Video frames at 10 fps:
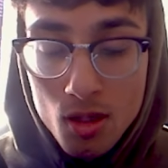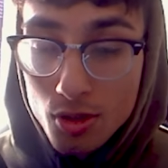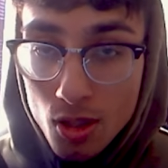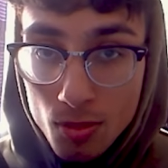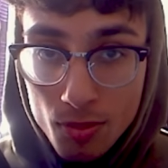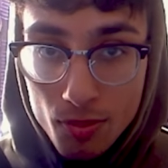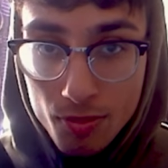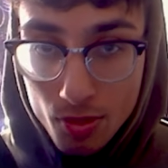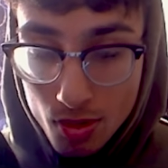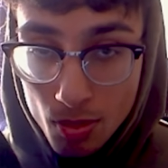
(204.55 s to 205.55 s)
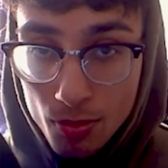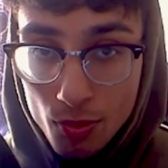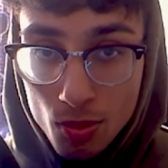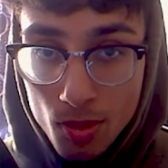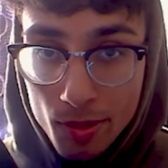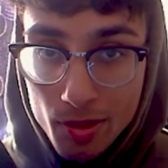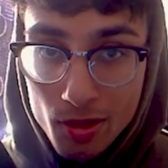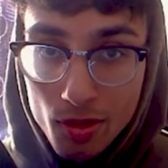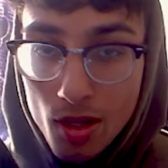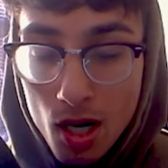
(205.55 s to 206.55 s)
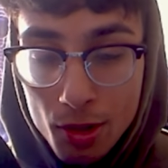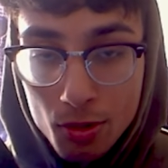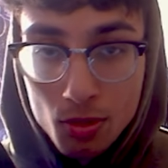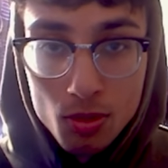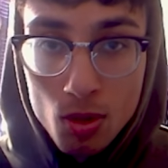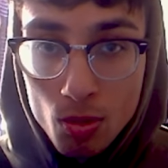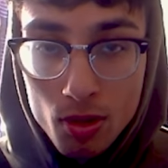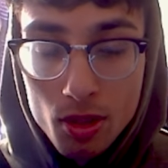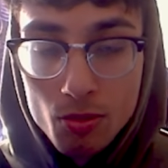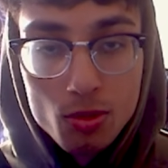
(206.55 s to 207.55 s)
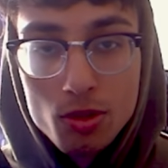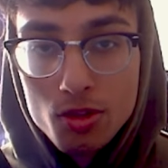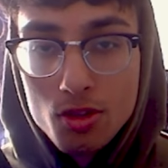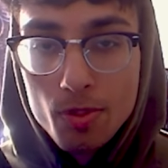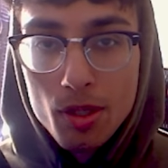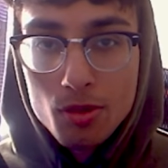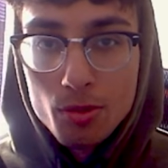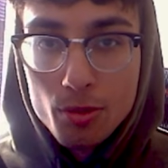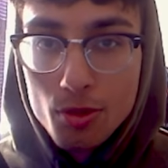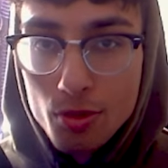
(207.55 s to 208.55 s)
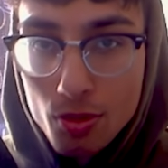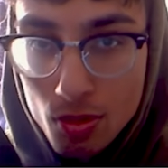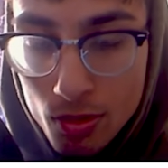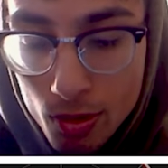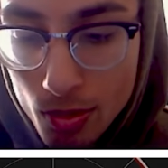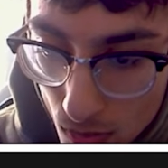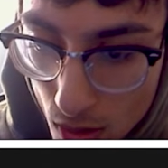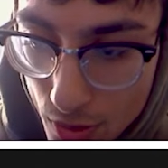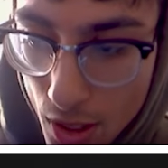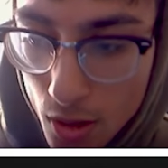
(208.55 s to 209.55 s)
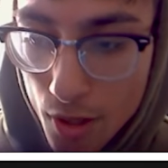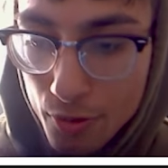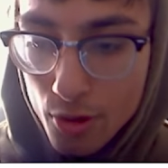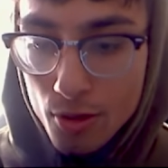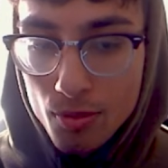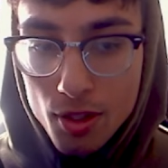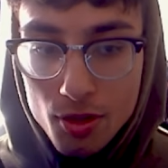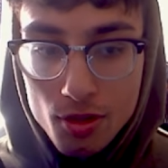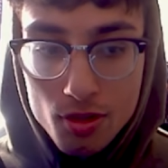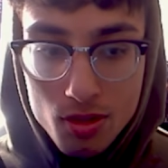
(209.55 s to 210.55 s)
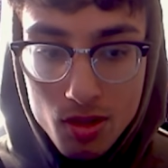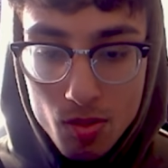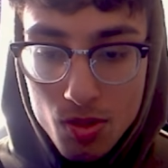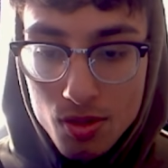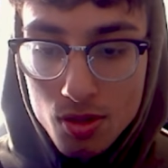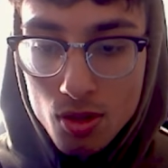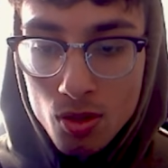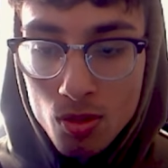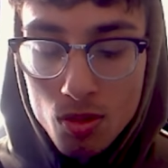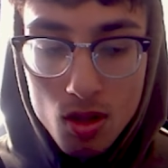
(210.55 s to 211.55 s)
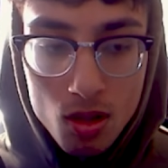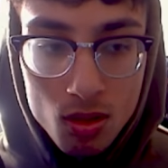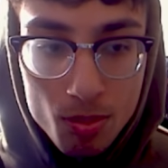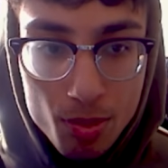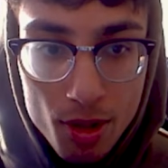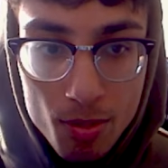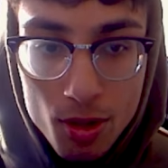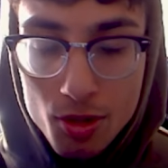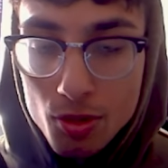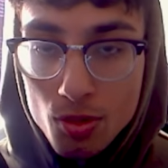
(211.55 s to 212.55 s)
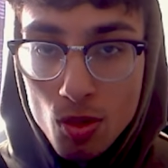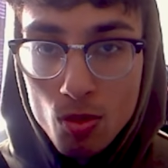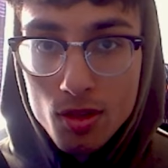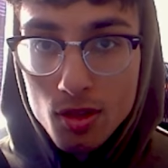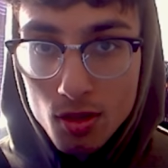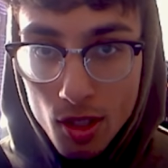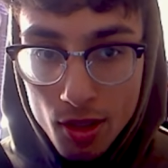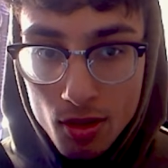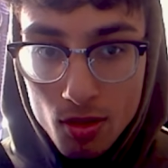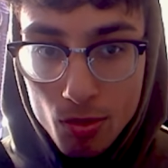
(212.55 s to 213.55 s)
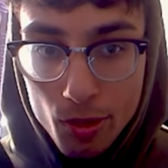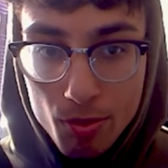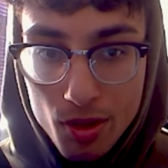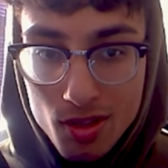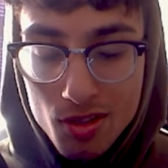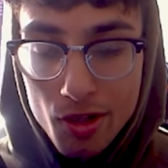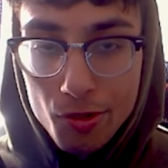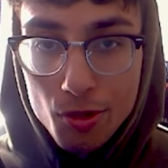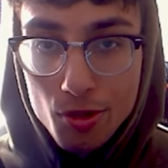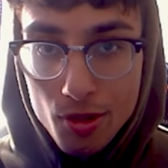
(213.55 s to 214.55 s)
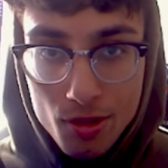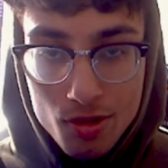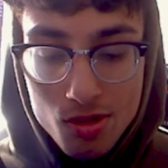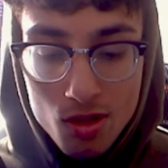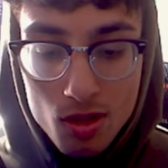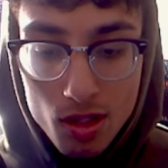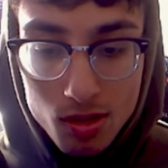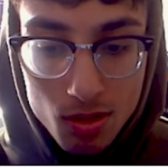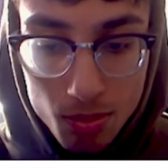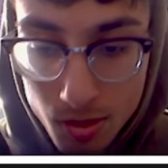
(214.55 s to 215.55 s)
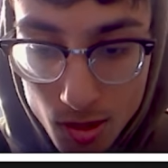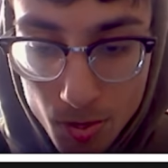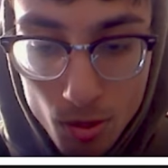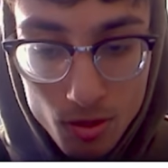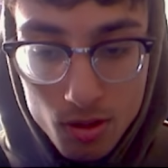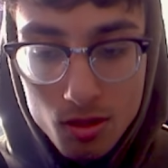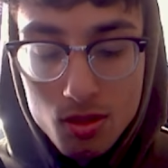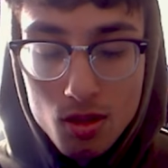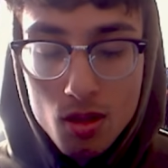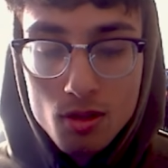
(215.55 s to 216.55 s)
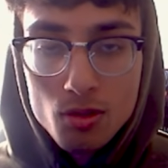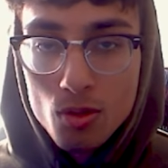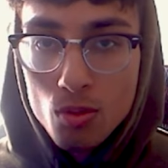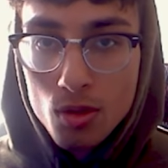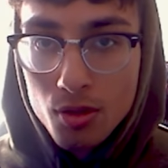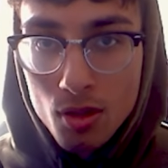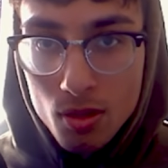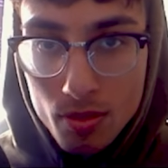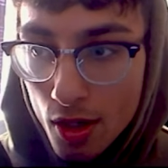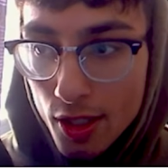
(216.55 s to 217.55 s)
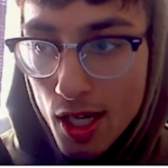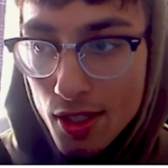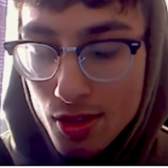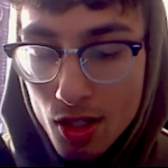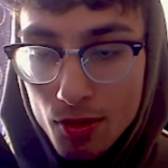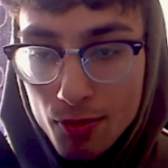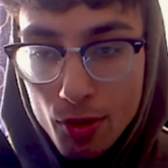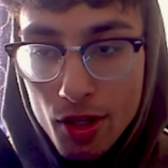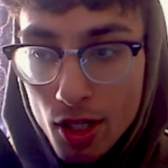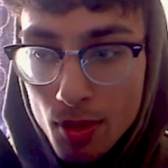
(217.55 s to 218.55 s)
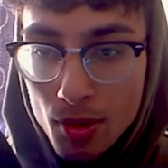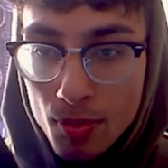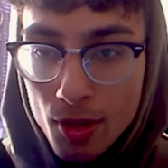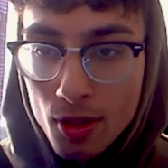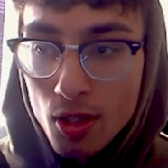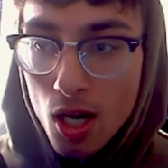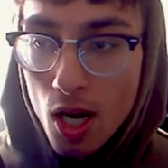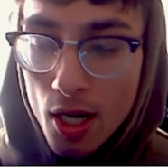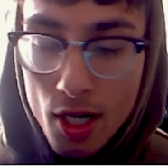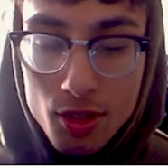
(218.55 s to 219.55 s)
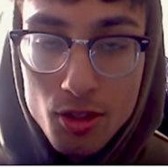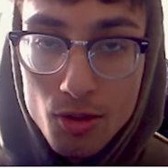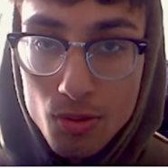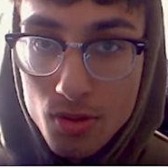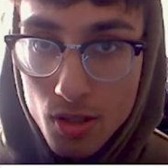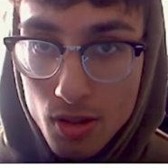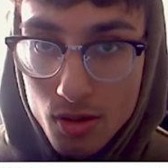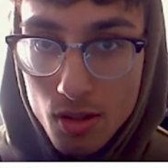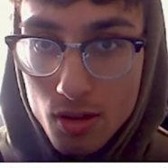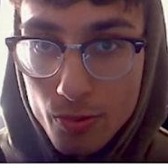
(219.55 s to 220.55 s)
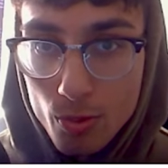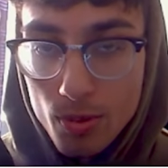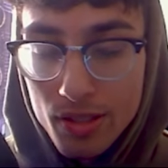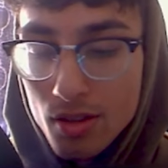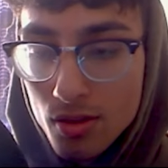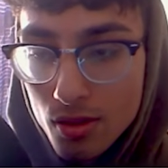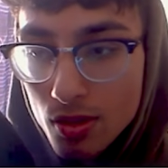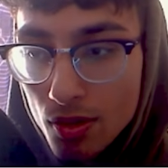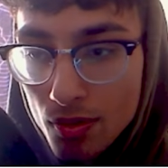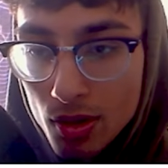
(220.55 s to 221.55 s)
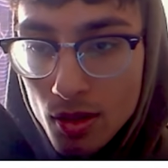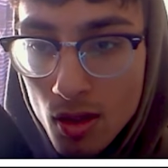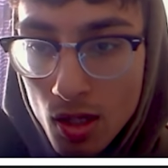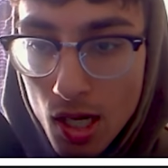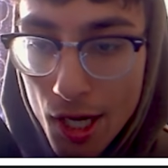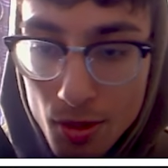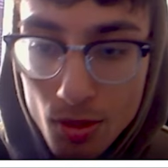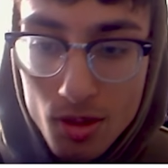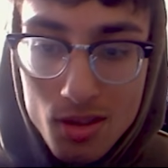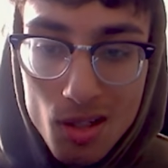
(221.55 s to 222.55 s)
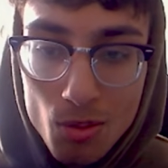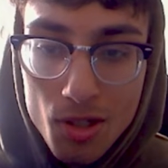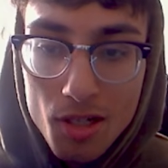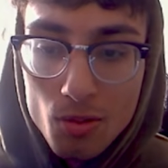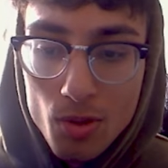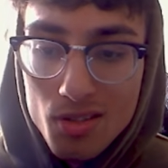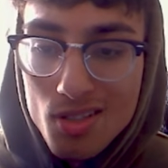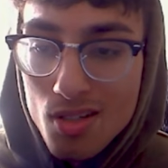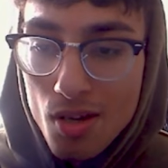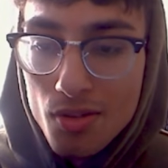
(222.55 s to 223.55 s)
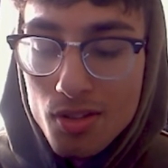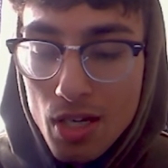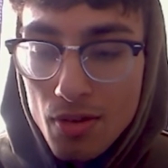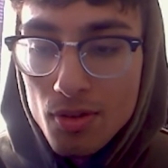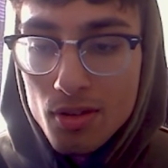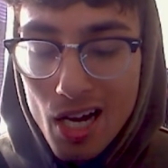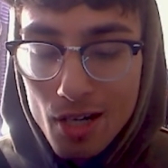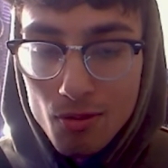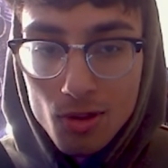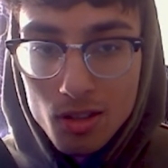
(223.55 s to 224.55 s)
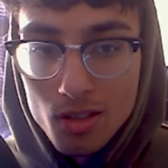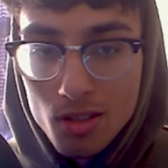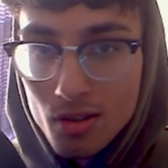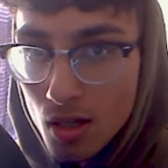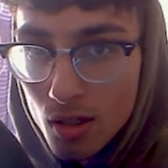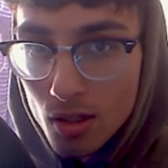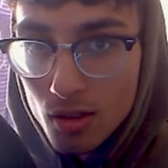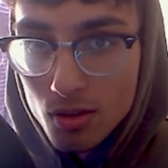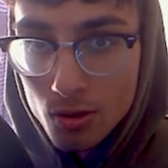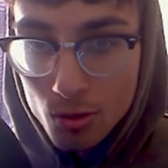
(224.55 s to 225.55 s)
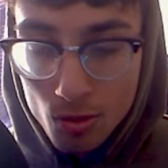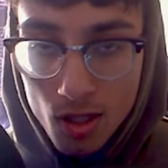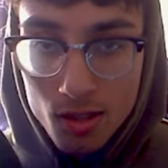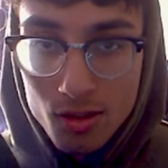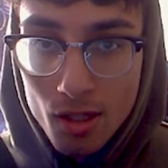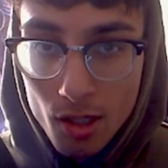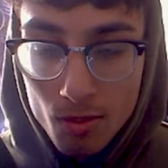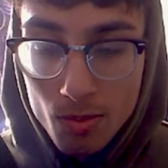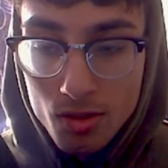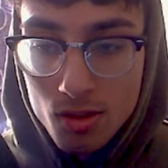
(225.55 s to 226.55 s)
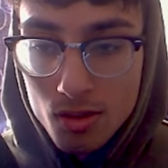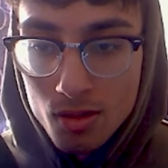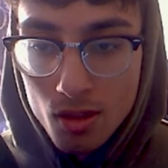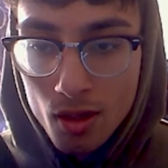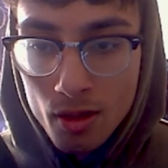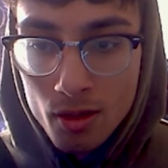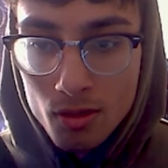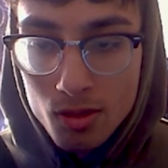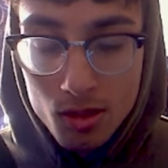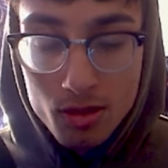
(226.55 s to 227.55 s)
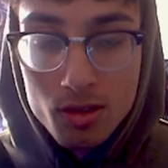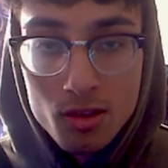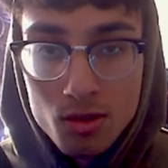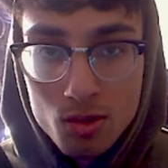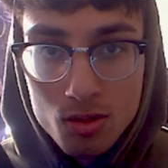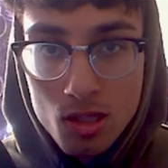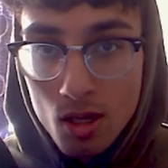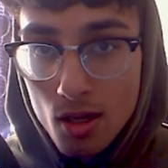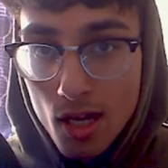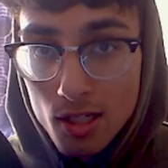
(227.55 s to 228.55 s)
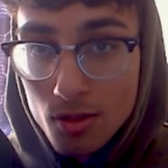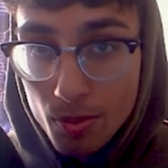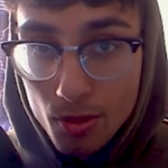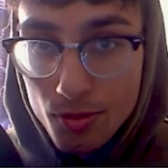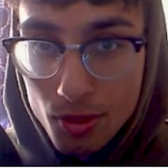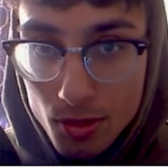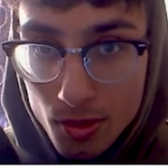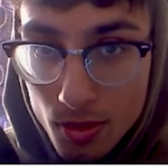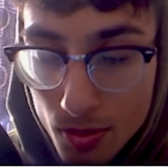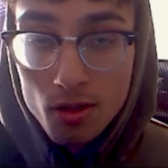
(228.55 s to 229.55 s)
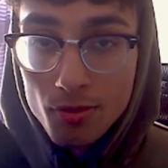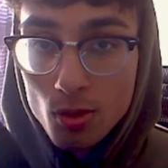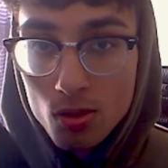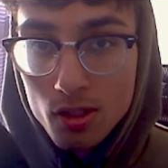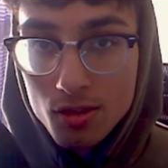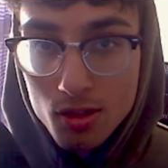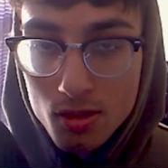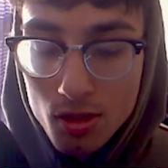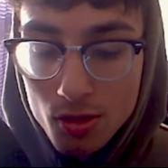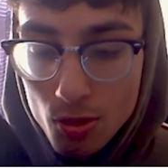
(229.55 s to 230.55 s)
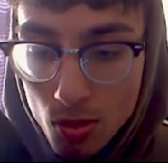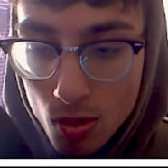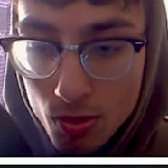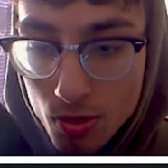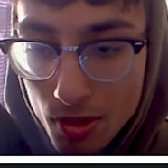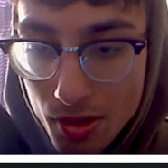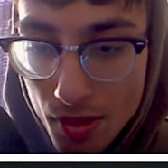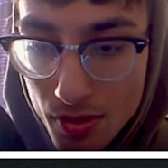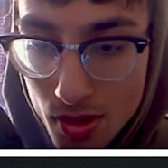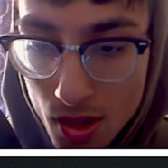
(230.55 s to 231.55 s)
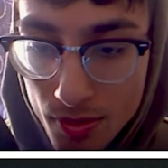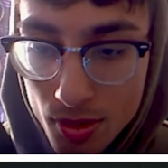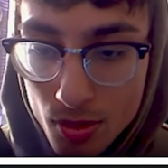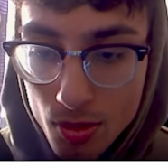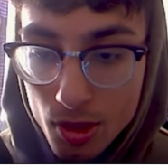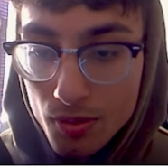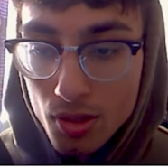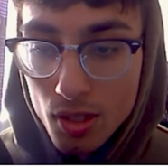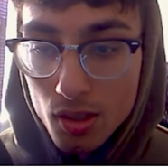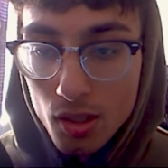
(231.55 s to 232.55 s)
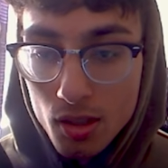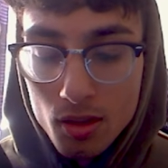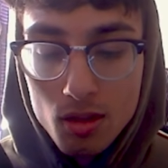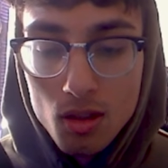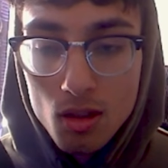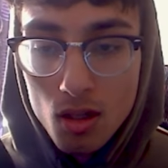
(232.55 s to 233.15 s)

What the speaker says: For some of you, it might be either higher or lower. It really just depends on your controller. Now, left trigger and right trigger, just keep this 0. Pretty much you don't want delay when you're pressing down your triggers. It's completely pointless and you don't want that. All right, guys, now for the aiming, man, I actually use 6.6 for my sensitivity. I noticed that when I went to 7.7, I really did not get to utilize that aim assist, and 6.6 just has it perfectly. If you don't like 6.6, you can always go to 7.7 or even 8.8.